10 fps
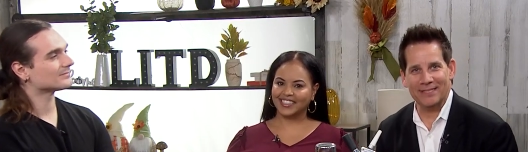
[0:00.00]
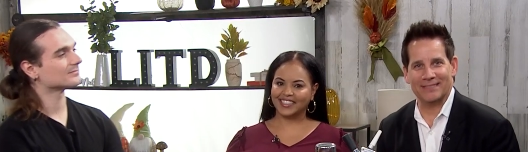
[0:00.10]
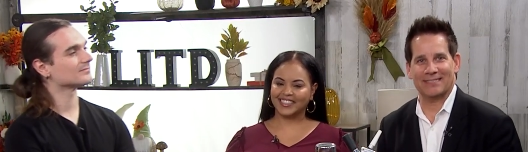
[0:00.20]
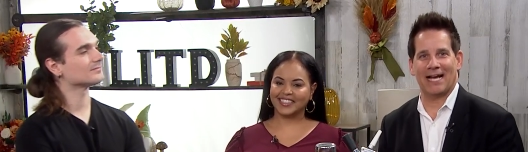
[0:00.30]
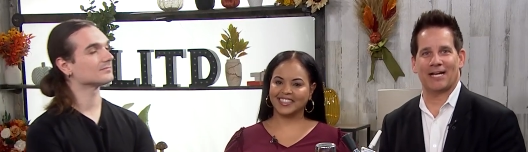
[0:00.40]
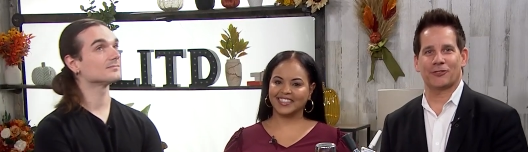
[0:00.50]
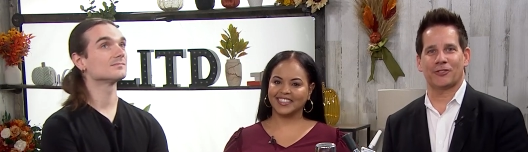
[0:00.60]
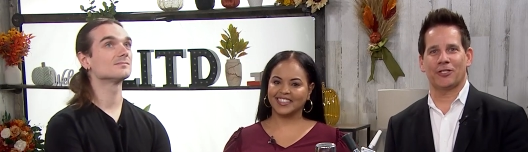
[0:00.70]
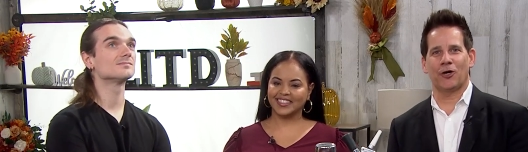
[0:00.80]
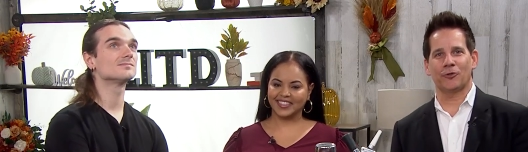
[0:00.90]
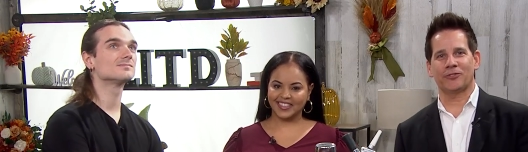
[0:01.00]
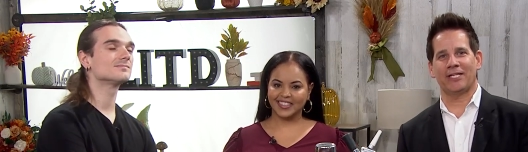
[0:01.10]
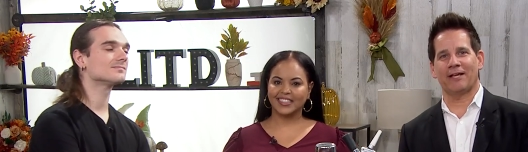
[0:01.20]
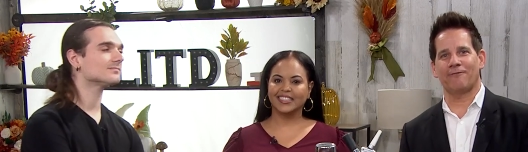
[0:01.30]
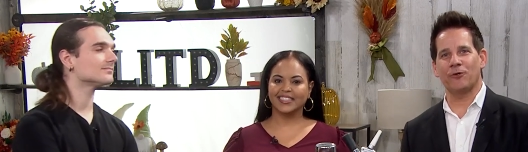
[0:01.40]
Speaker 1: is actually
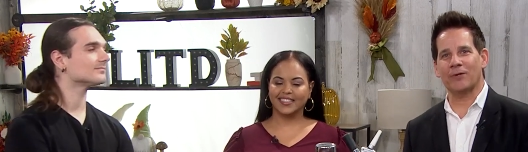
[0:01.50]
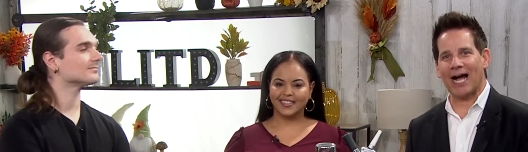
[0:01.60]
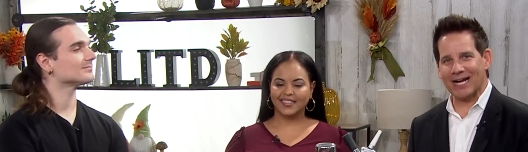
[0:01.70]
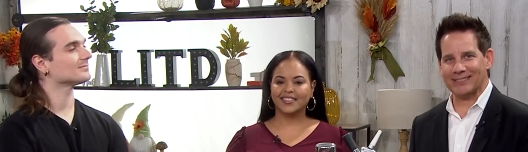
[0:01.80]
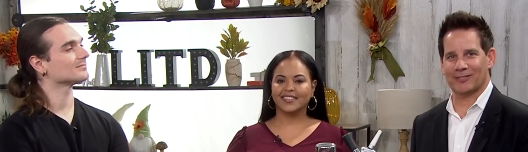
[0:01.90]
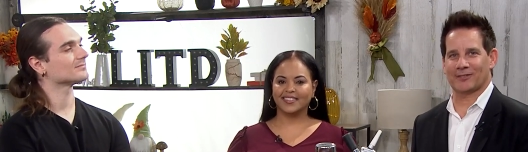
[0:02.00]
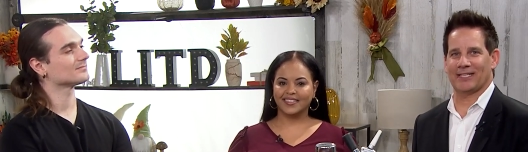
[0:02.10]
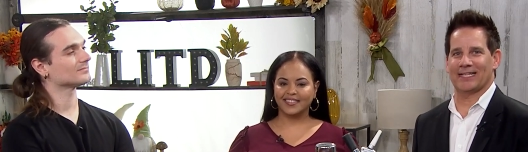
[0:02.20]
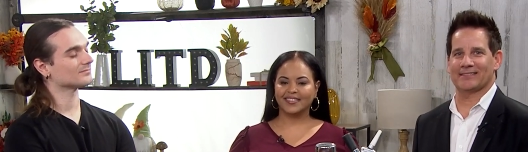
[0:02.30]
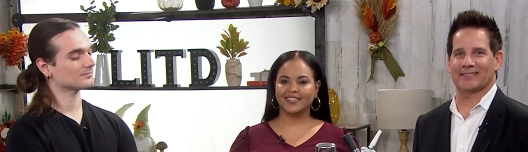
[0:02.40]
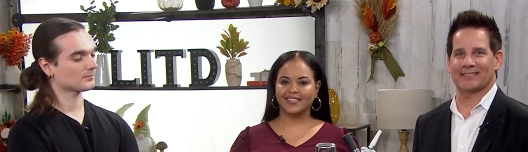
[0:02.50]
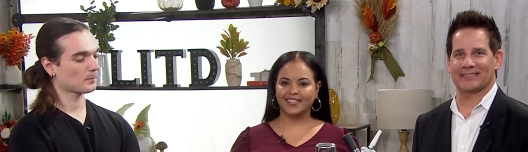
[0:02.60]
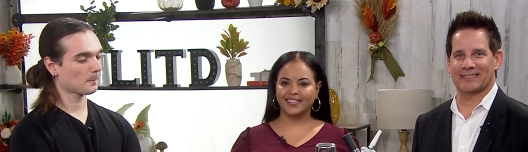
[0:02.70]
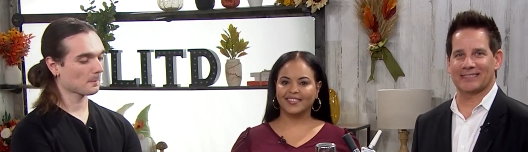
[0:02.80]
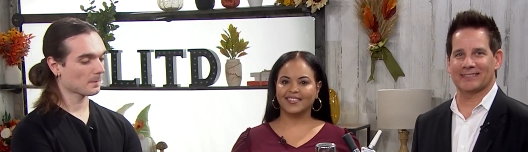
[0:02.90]
hosting a few cocktail classes
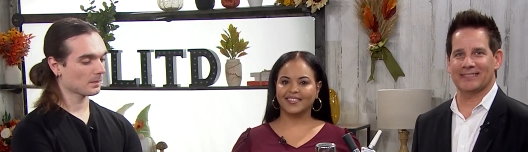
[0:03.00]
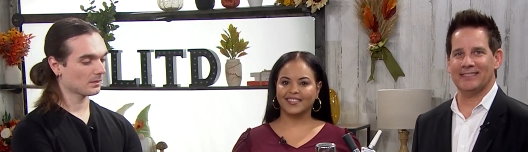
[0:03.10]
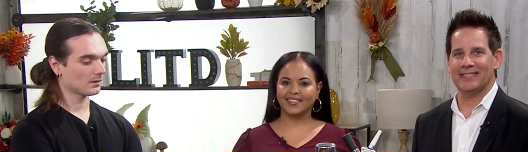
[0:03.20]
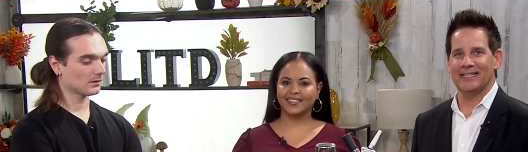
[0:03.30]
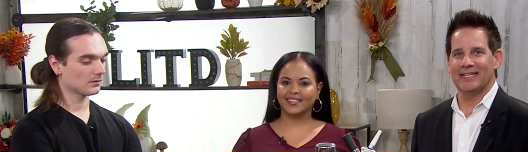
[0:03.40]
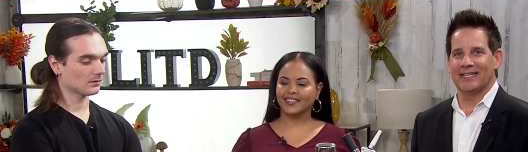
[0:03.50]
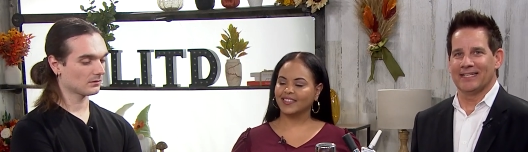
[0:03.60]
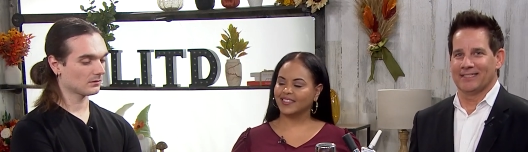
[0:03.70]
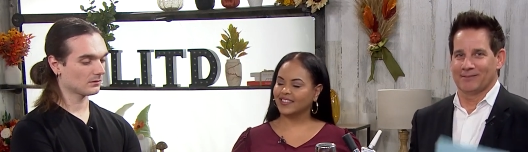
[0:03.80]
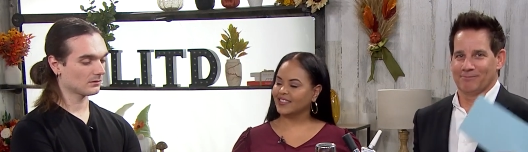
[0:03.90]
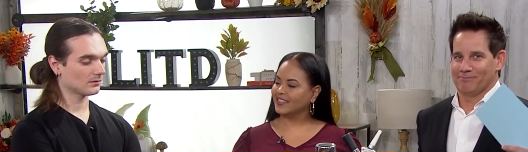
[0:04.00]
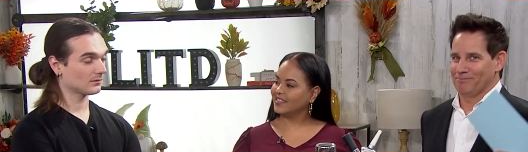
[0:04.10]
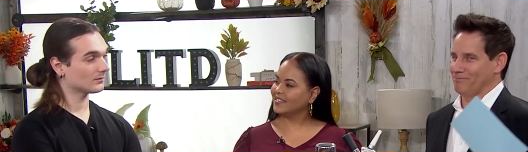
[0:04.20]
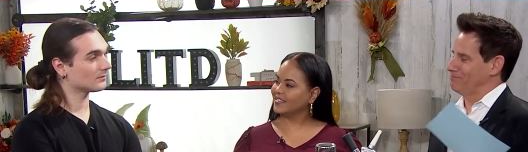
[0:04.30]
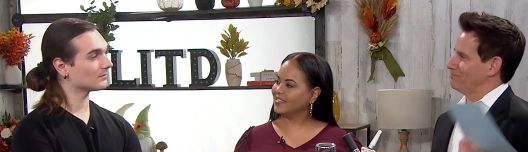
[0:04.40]
this season.
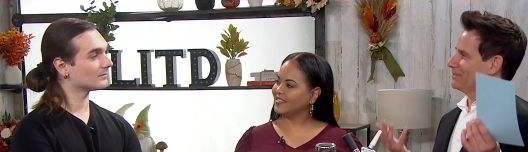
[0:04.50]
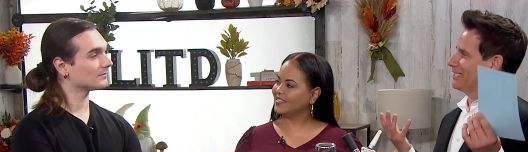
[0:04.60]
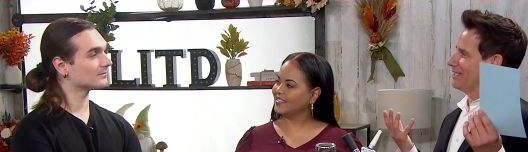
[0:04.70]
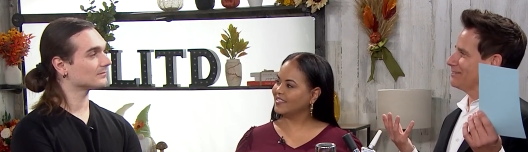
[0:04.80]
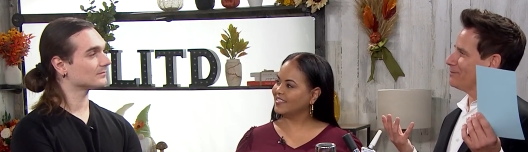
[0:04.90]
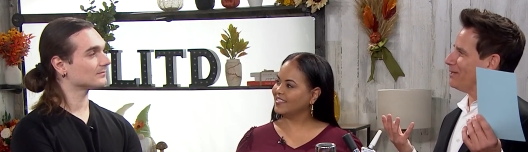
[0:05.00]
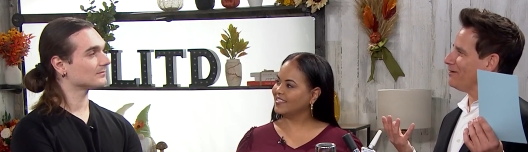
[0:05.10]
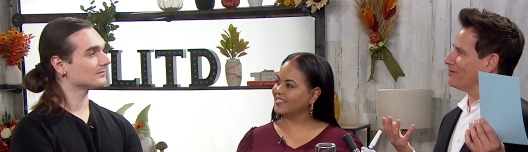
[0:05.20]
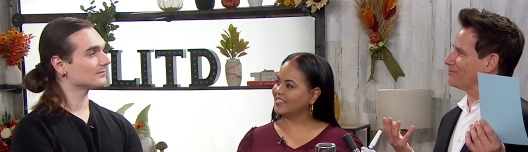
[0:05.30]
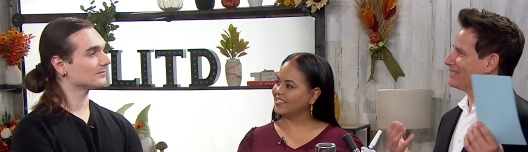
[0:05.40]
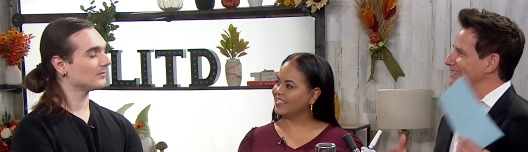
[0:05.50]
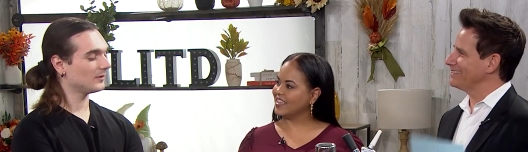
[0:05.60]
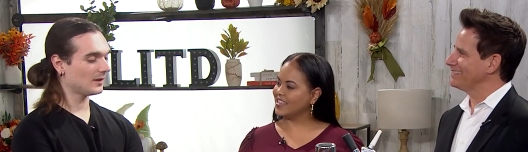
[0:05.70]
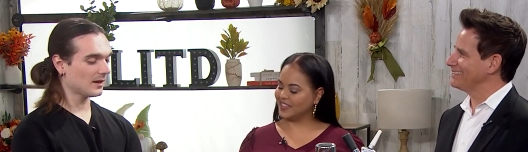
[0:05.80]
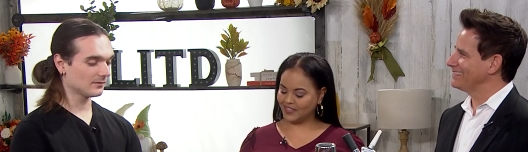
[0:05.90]
Tell us about them.
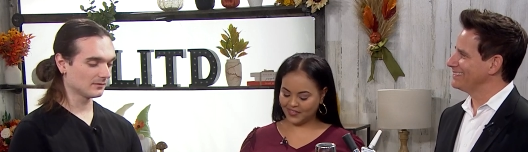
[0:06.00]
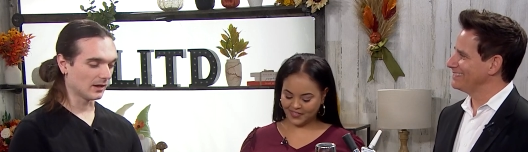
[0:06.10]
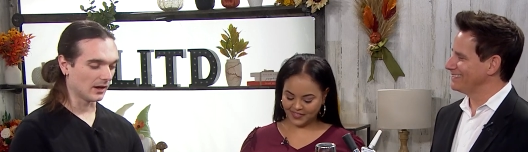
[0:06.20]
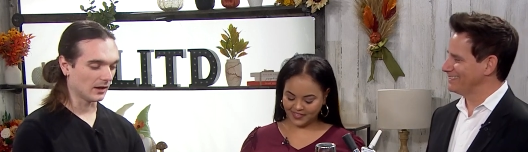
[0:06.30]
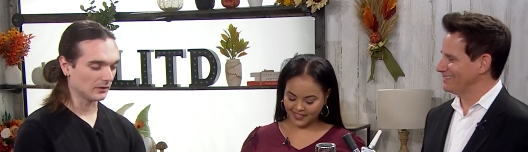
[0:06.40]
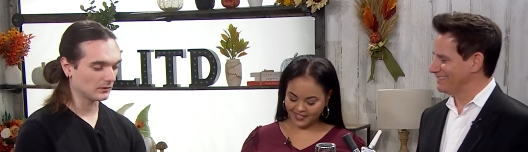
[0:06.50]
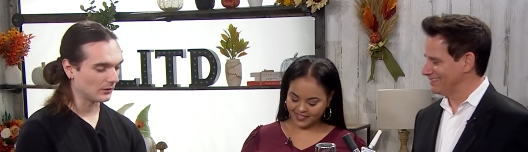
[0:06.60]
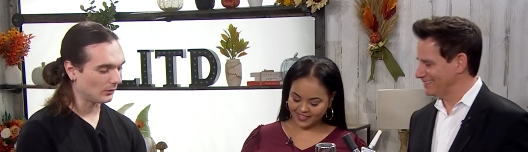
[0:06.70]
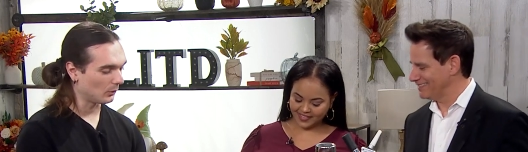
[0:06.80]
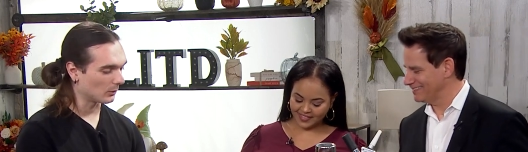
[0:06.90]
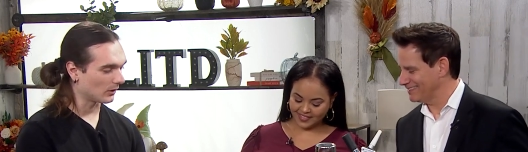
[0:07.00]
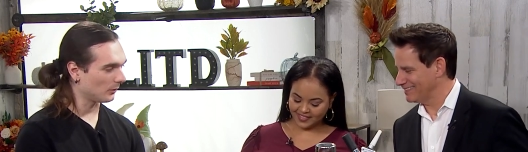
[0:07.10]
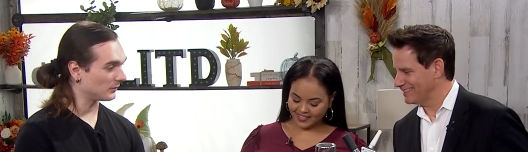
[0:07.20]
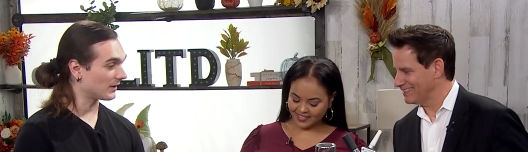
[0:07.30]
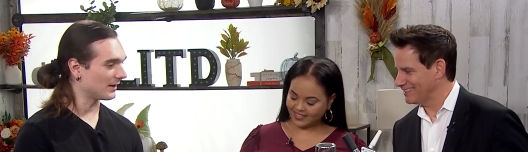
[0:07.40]
Yeah.
Speaker 2: yeah. Uh, so we're
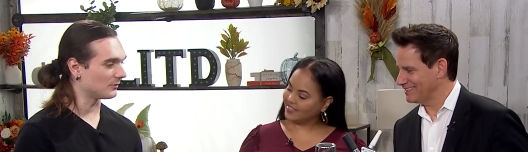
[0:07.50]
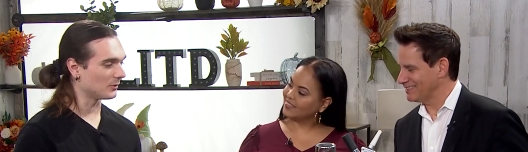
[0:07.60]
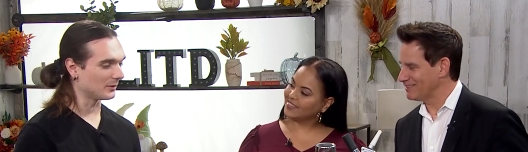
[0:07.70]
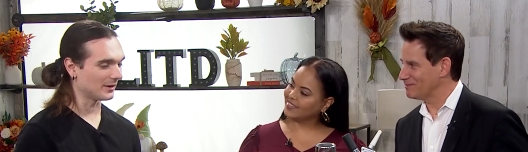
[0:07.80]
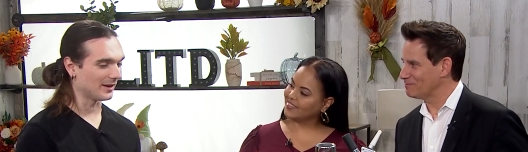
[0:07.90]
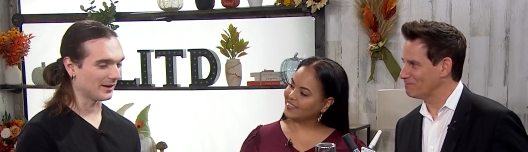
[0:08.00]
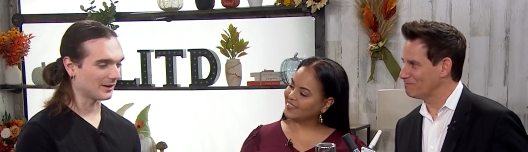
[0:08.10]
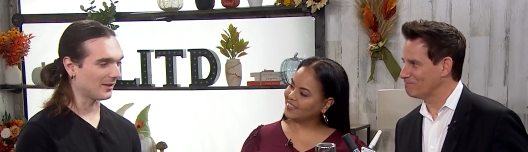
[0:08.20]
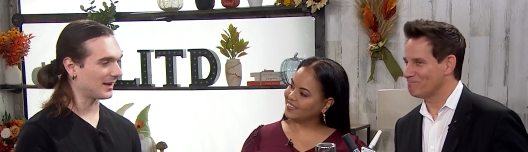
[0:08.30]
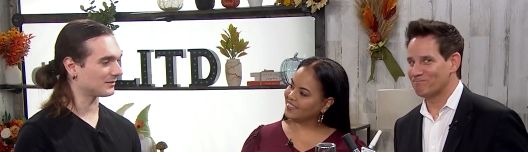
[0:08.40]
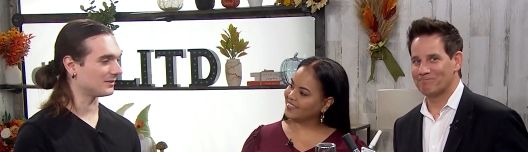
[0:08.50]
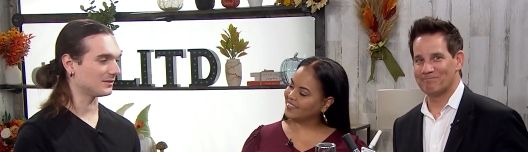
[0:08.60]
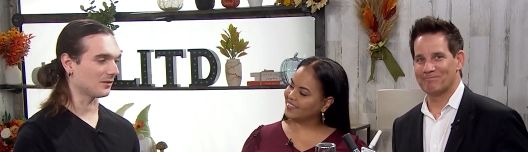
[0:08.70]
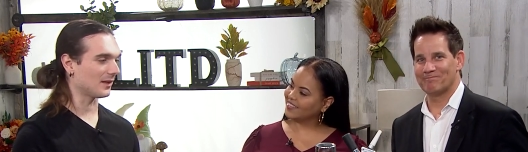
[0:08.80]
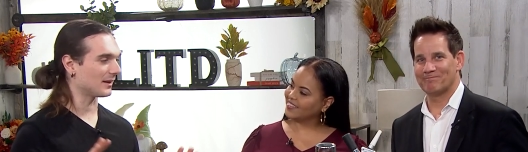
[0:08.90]
always kind of doing uh,
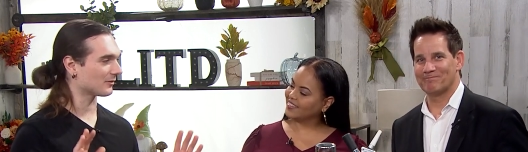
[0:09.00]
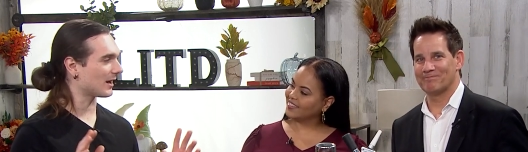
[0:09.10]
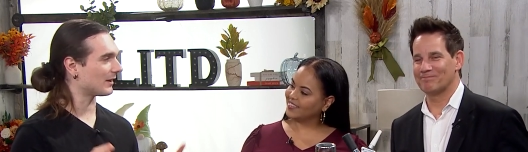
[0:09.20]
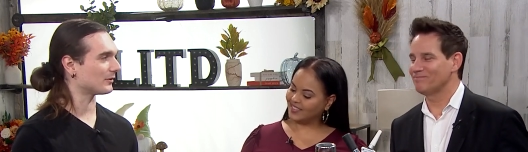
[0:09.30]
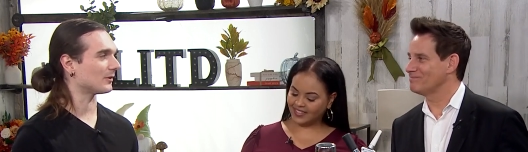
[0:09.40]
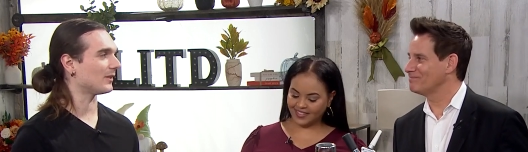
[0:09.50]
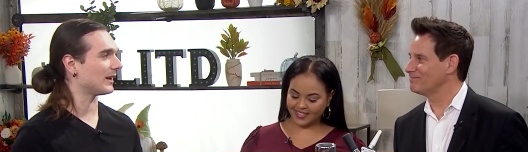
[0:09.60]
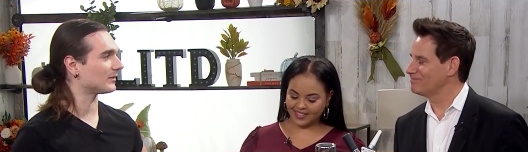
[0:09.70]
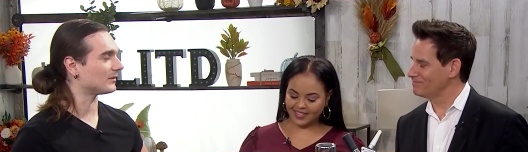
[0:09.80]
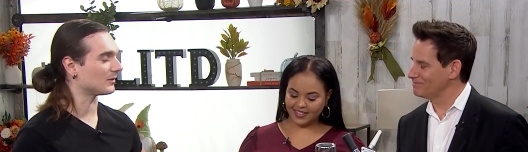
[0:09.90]
classes, a lot of cocktail classes